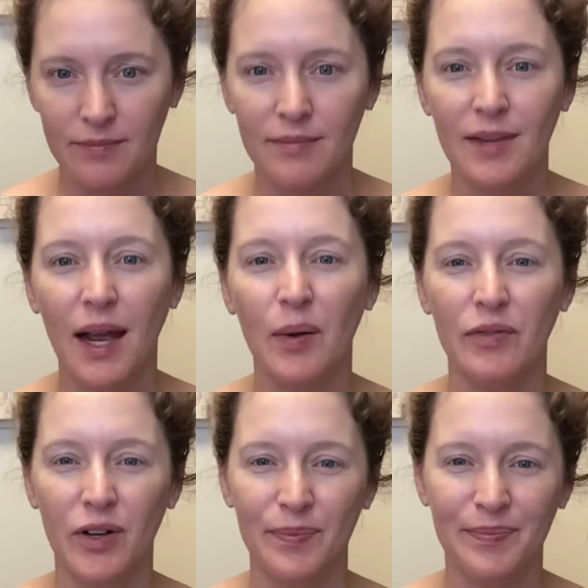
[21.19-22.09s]

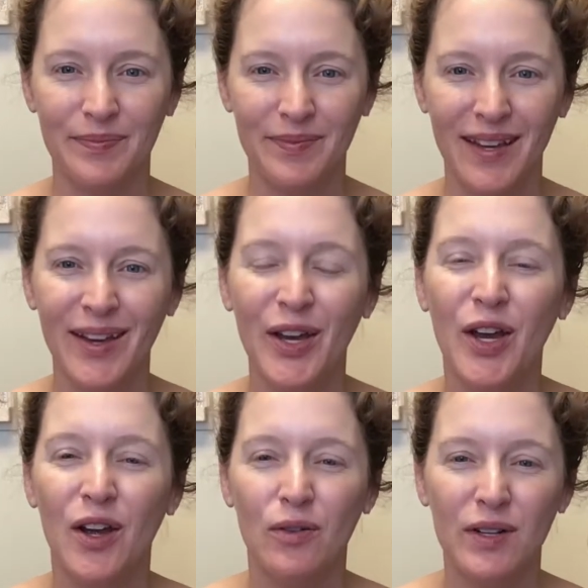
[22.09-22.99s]
However,
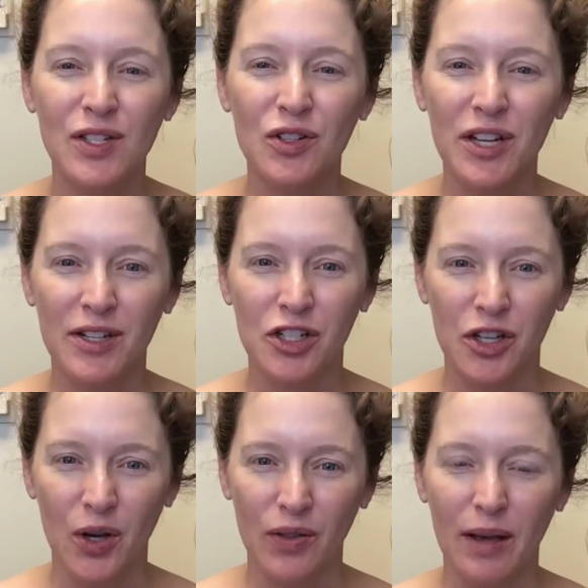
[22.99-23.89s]
research has
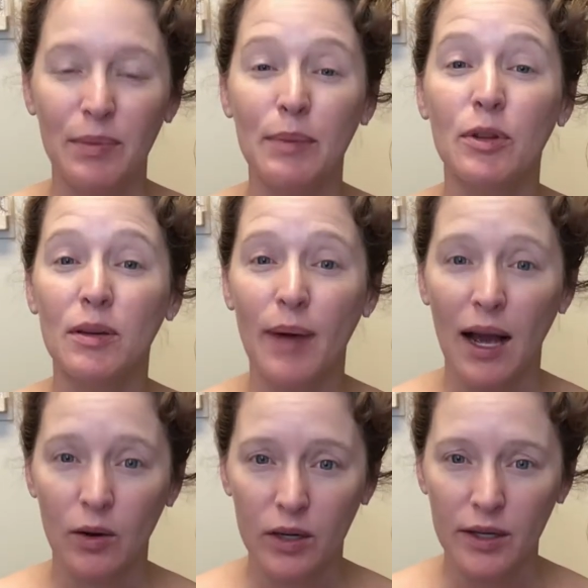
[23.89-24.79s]
shown that people in
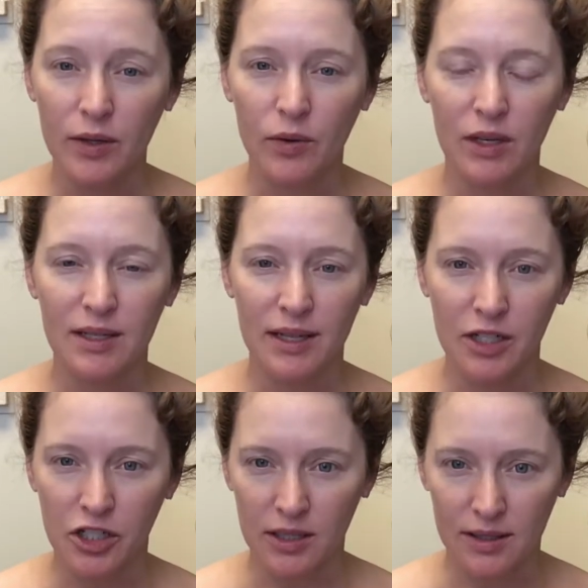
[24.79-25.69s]
power in
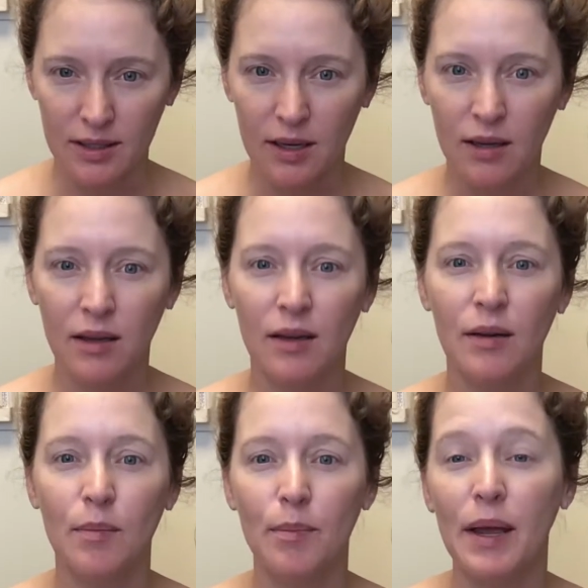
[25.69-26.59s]
organizations
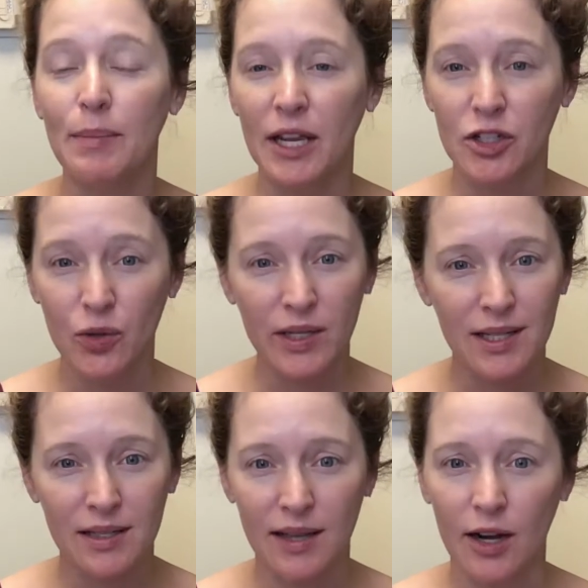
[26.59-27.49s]
may make
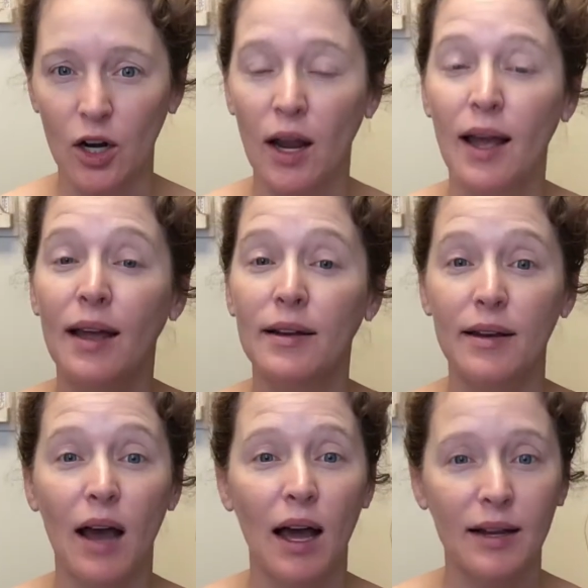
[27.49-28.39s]
choices that are
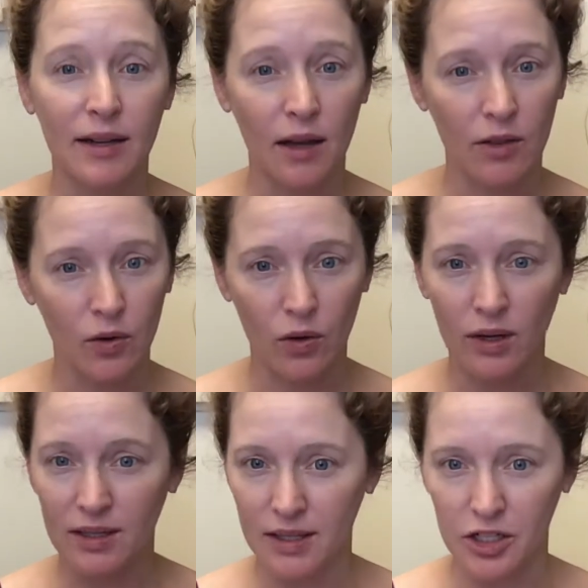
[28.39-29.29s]
not in other
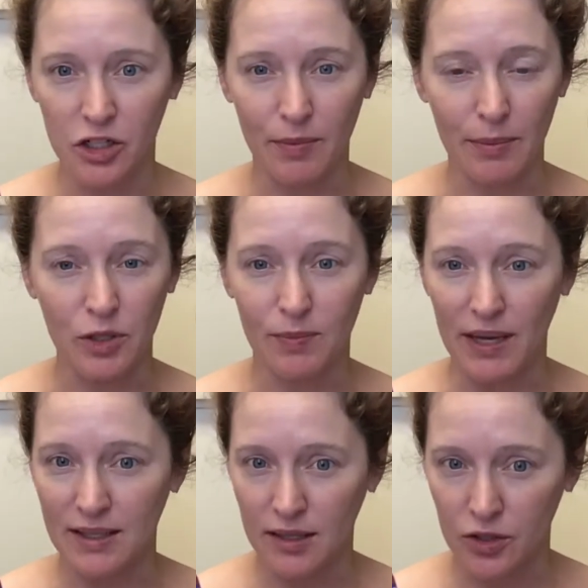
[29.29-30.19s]
organizational members'
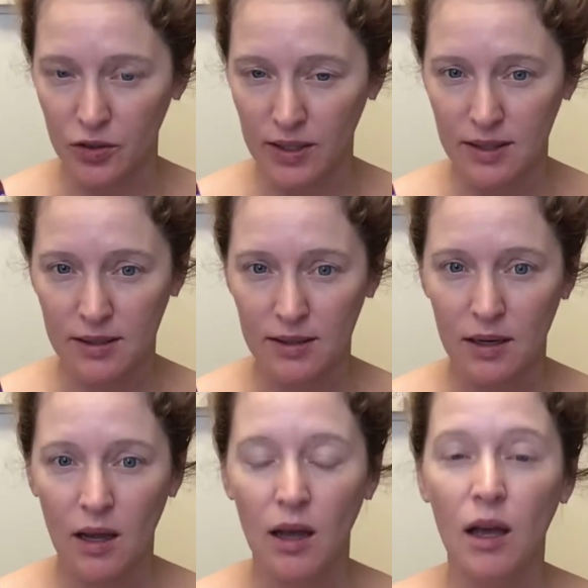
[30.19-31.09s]
best interests,
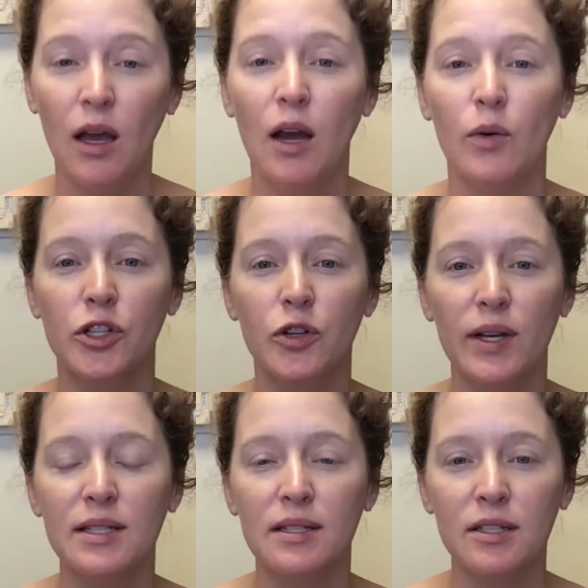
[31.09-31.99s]
which
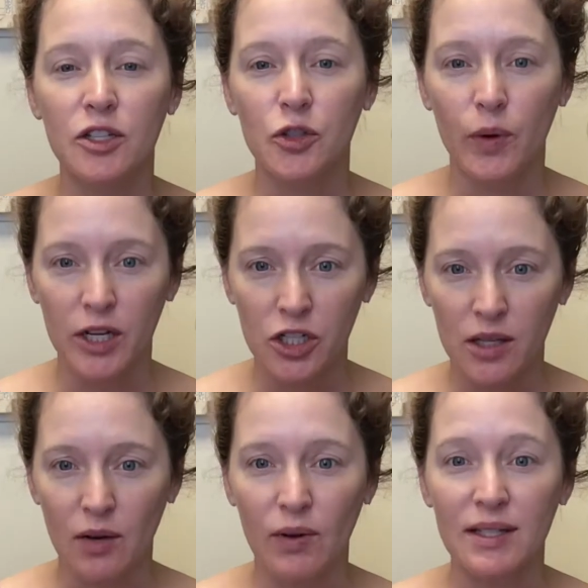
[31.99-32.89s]
creates a situation
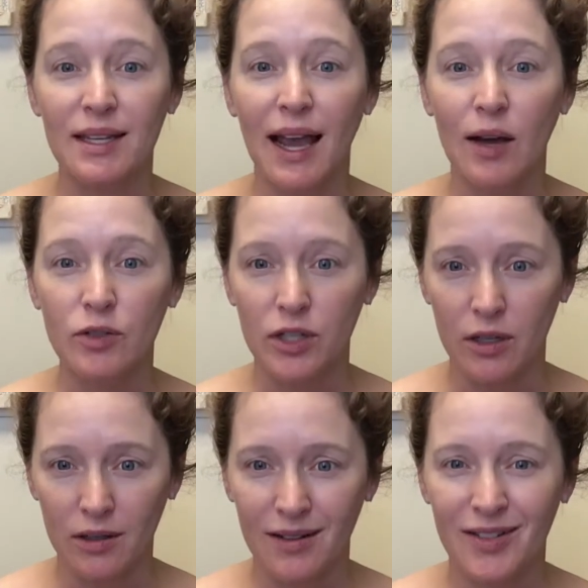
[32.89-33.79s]
that runs
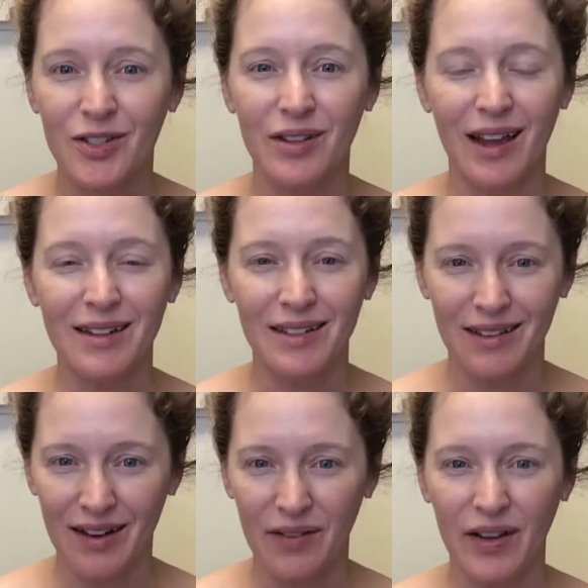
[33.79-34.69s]
counter to the idea
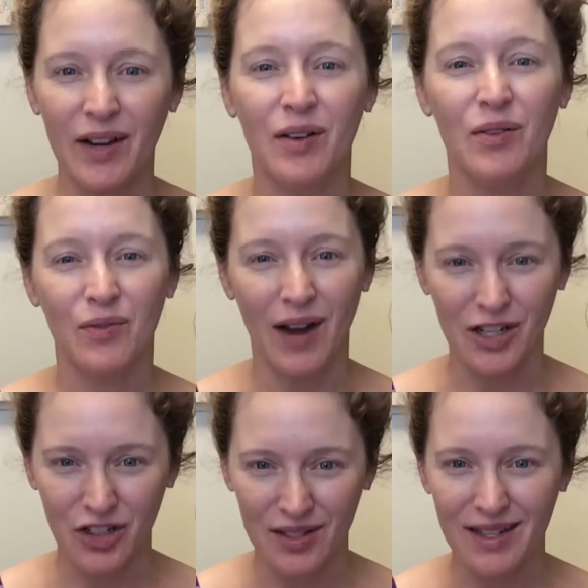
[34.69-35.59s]
of a
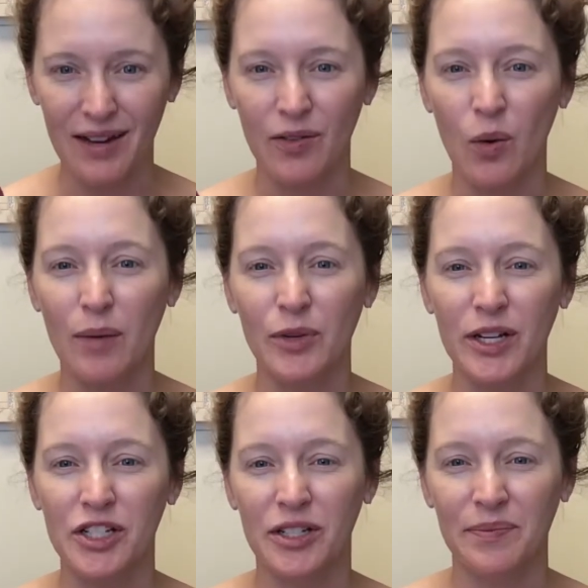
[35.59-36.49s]
rational site of cooperation.